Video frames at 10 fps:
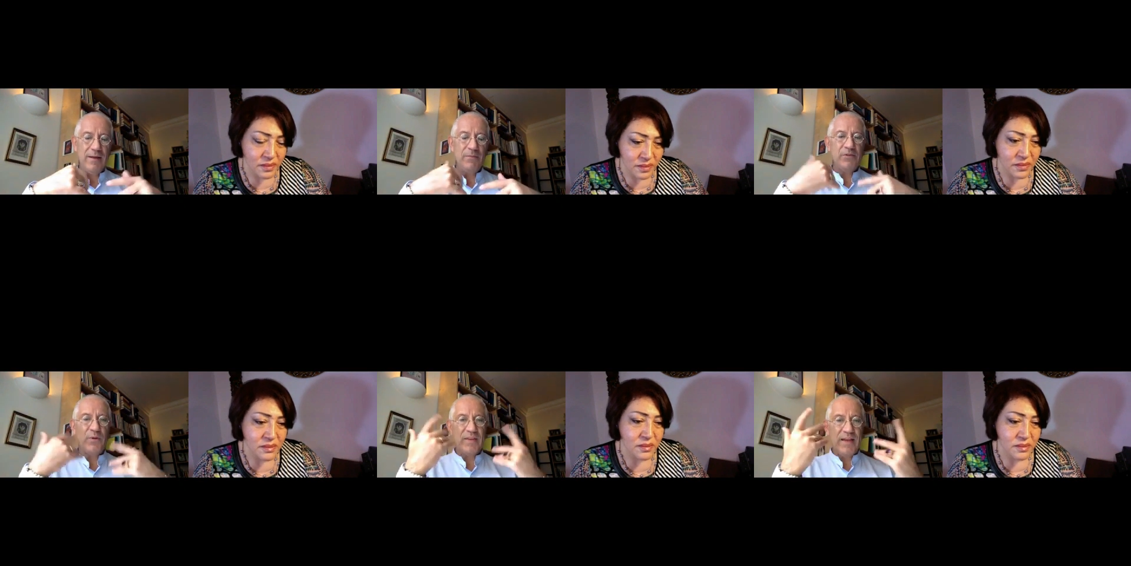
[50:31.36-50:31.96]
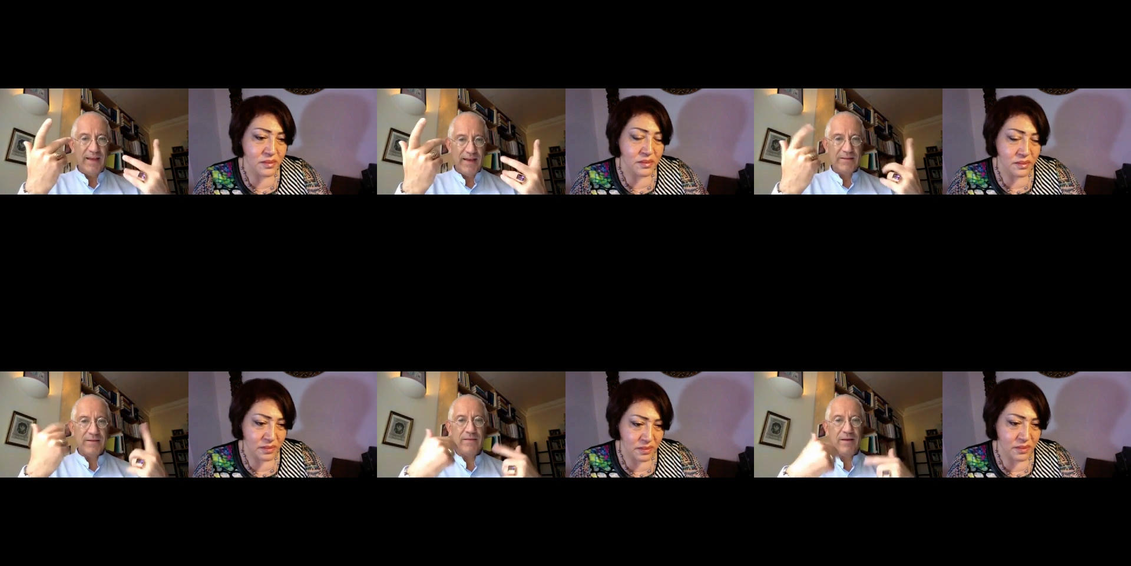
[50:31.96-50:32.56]
Speaker 1: between the head
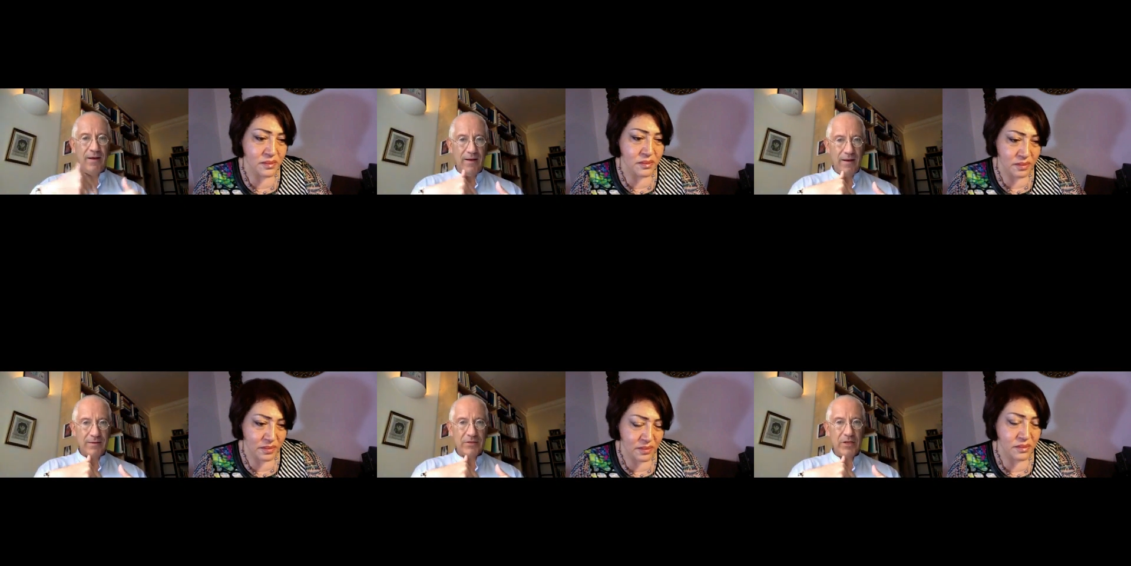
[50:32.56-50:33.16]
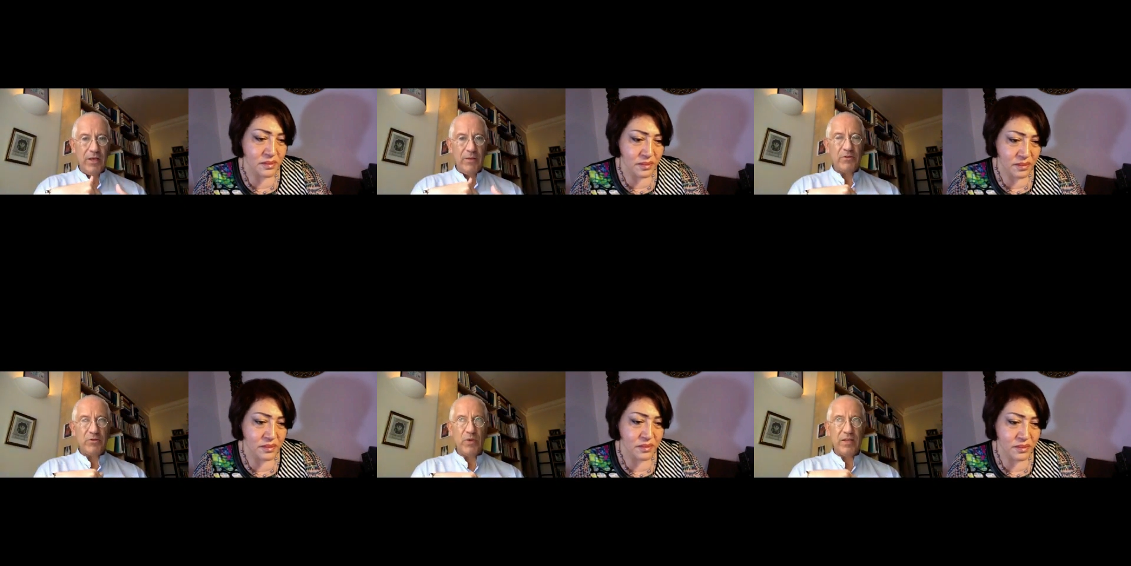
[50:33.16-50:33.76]
and the heart,
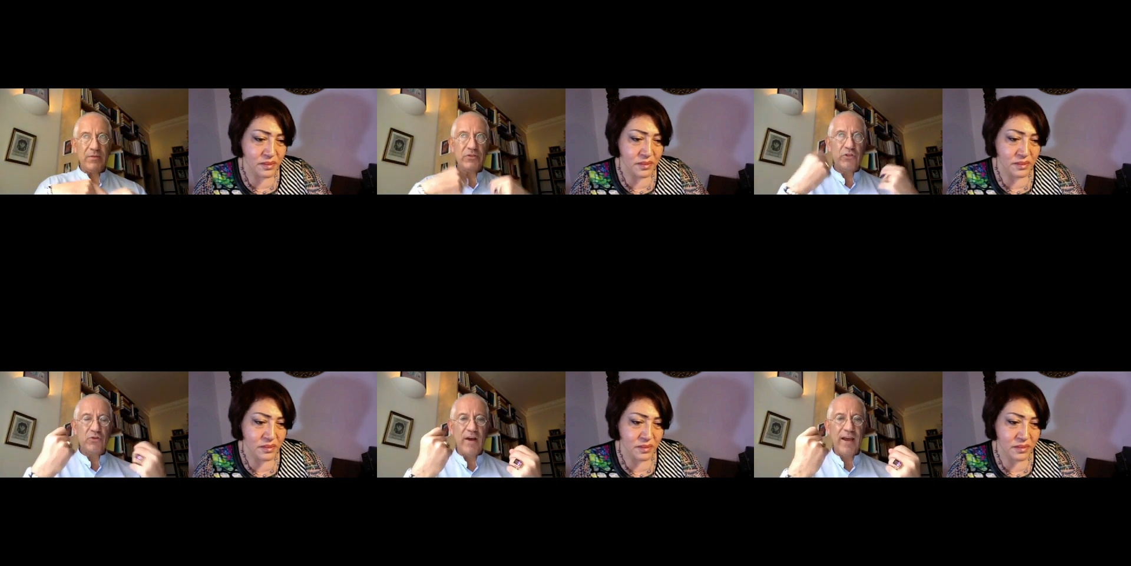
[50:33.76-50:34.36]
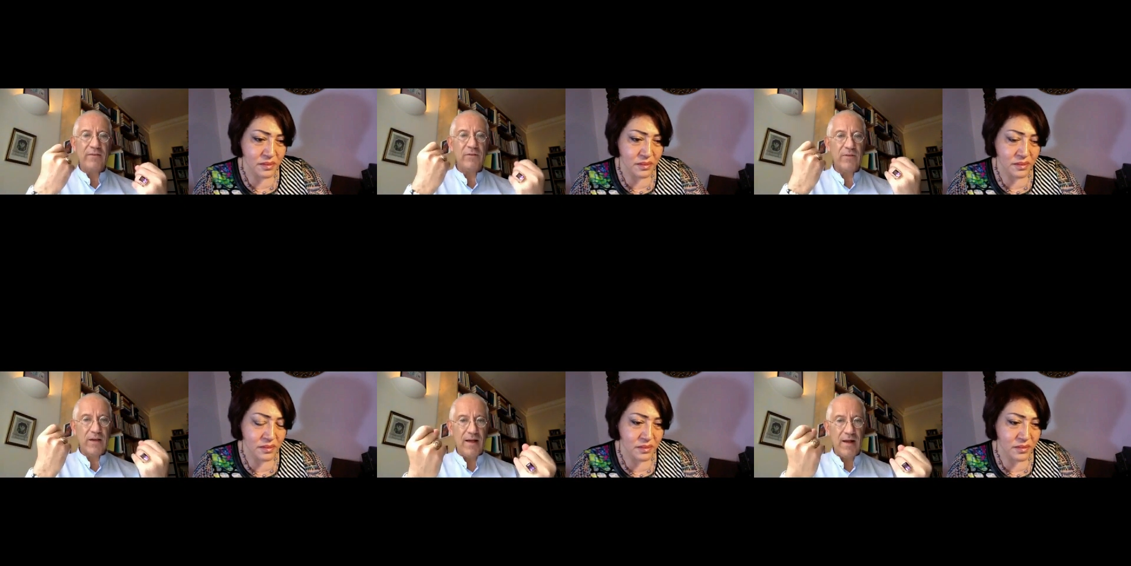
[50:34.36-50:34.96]
between the strength and
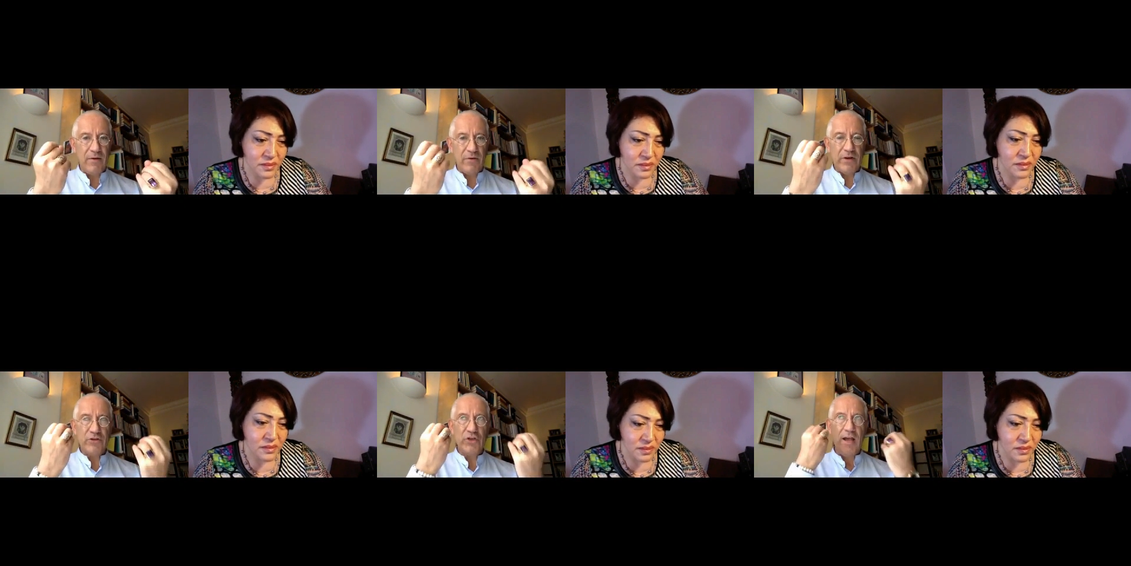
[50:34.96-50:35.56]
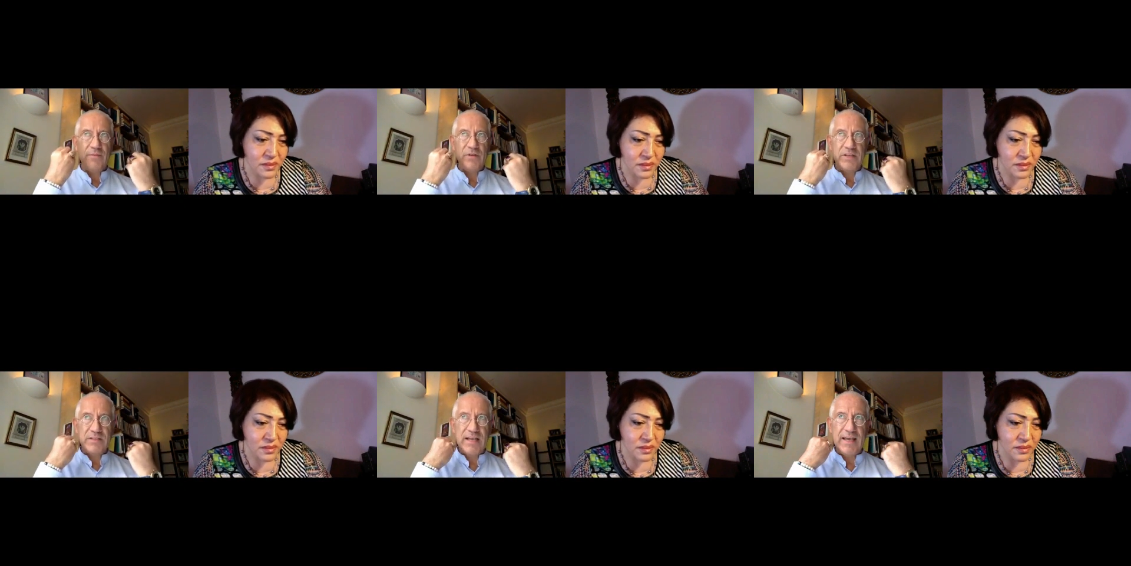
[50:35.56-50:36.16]
the courage that it
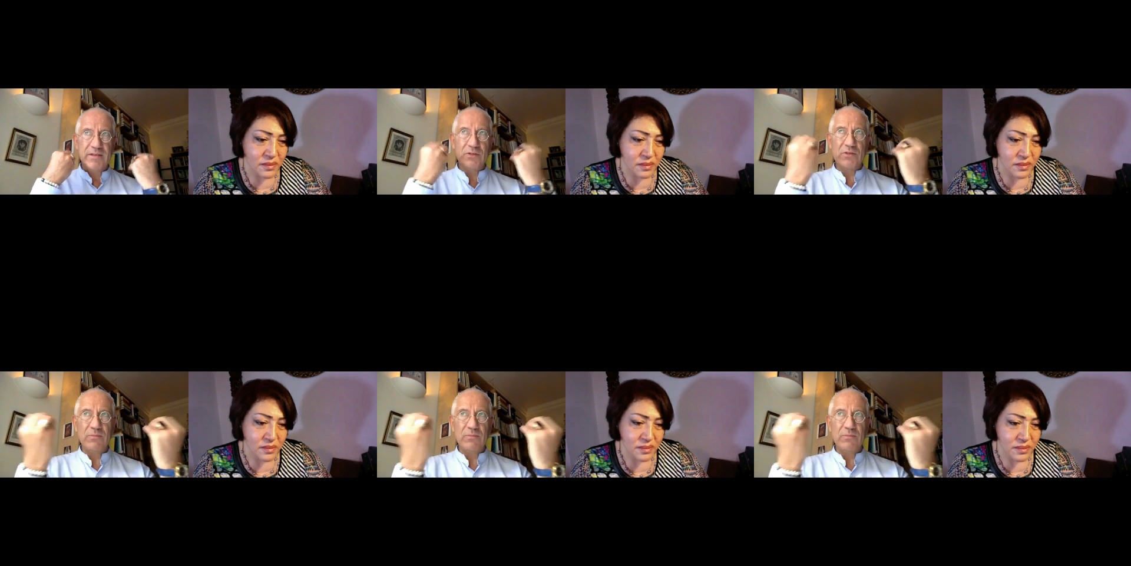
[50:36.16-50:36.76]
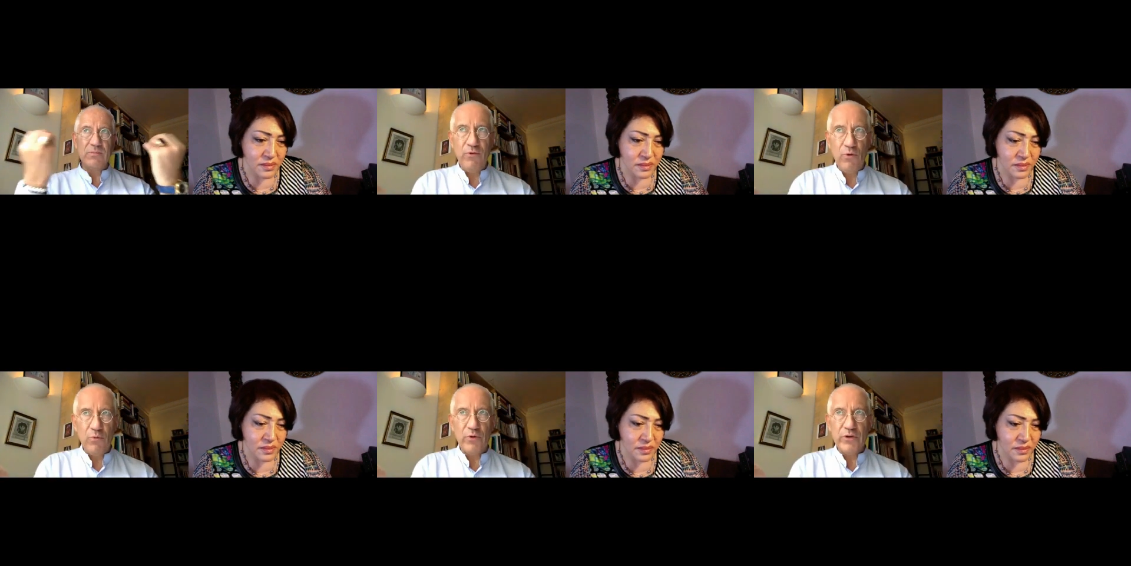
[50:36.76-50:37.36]
takes to move
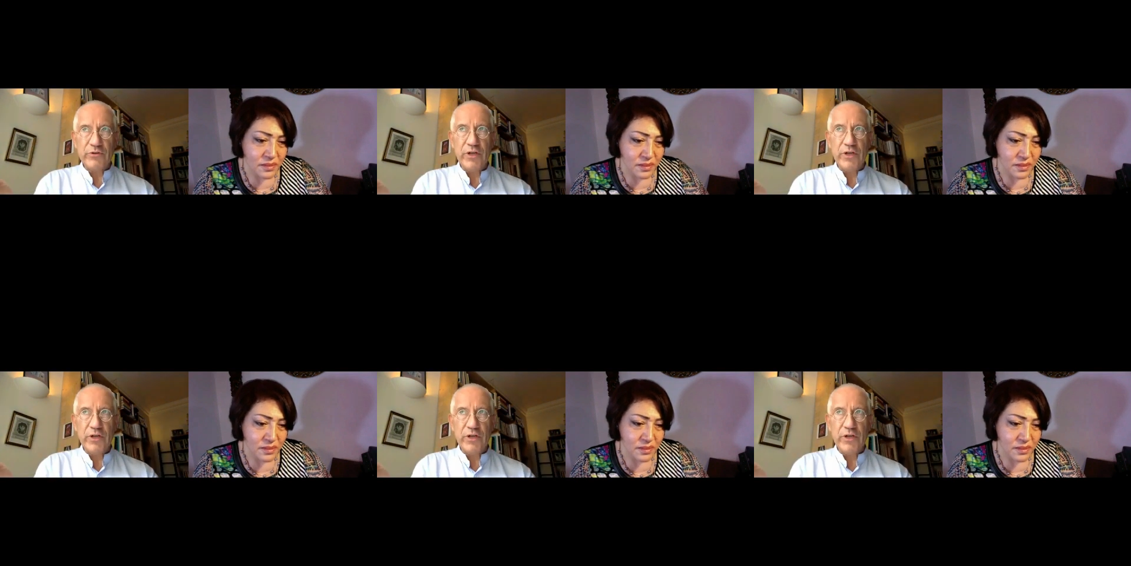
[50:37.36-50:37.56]
forward,